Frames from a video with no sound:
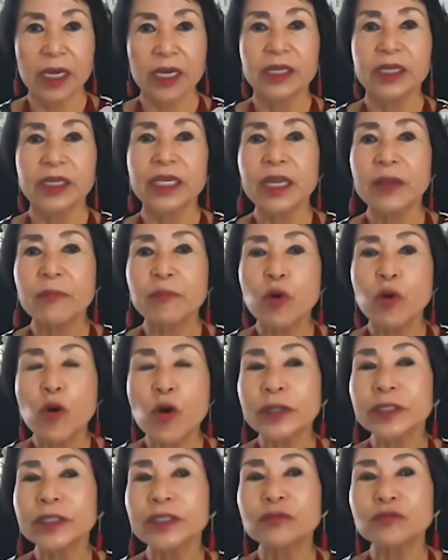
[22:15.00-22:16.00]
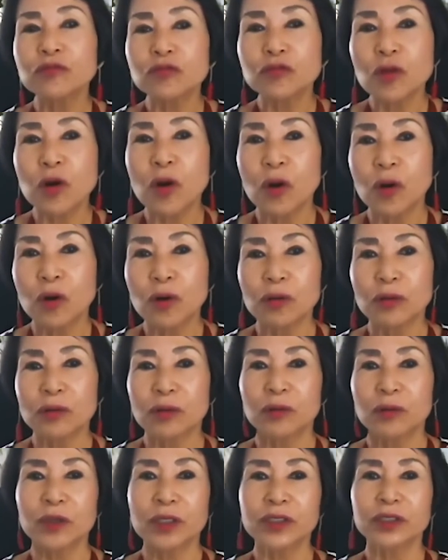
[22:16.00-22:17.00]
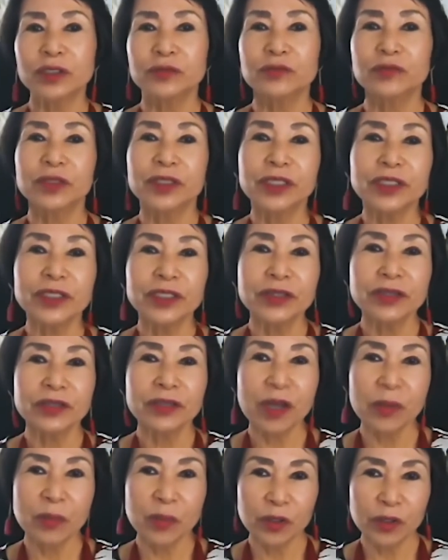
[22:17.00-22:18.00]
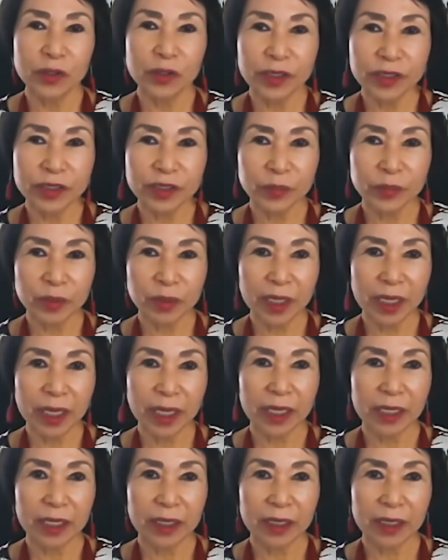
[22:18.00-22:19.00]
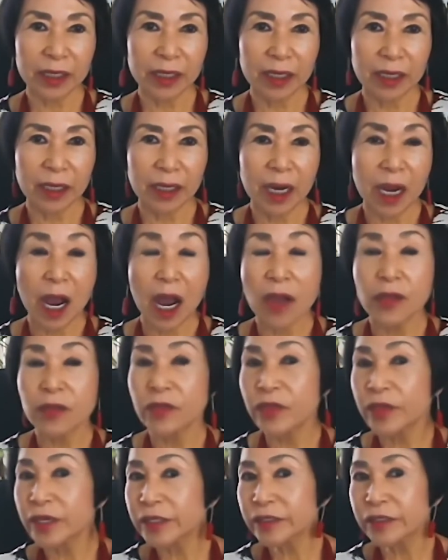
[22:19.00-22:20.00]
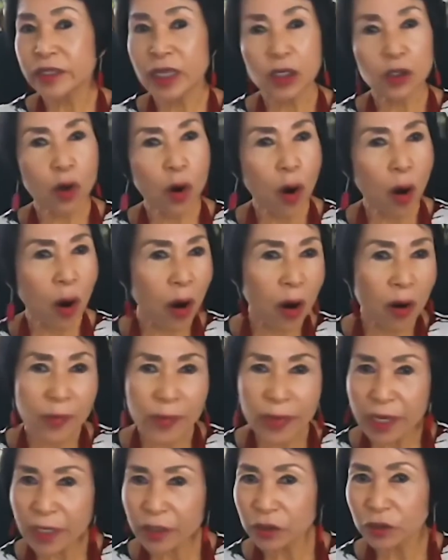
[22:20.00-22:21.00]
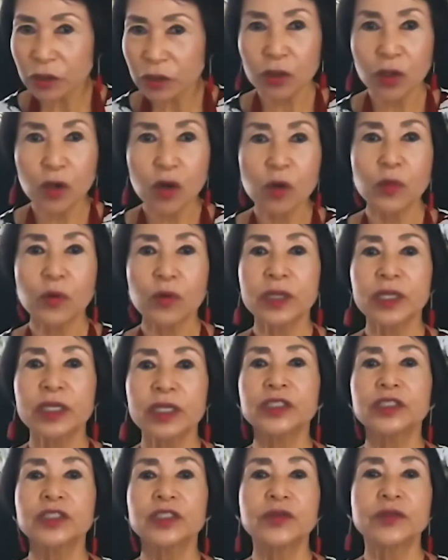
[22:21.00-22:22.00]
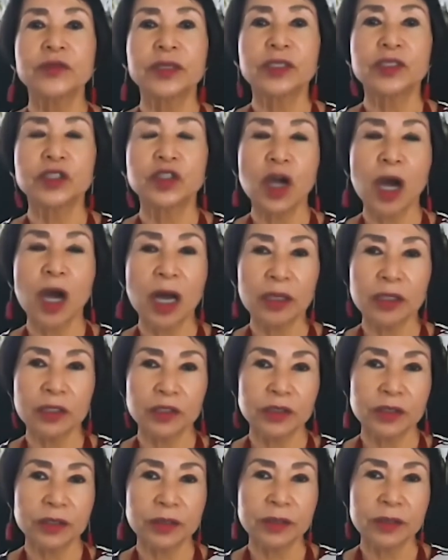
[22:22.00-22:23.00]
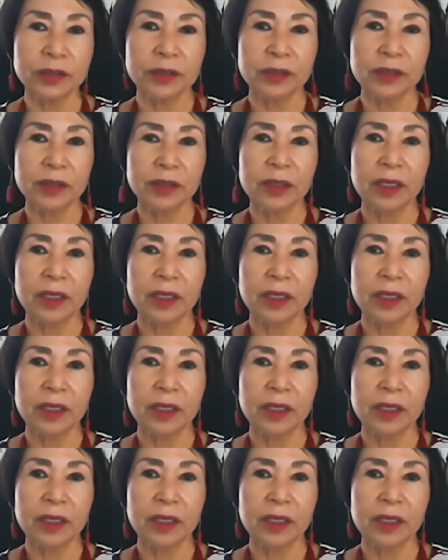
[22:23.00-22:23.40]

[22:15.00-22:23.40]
the important role which religious communities play on this and all major global issues and challenges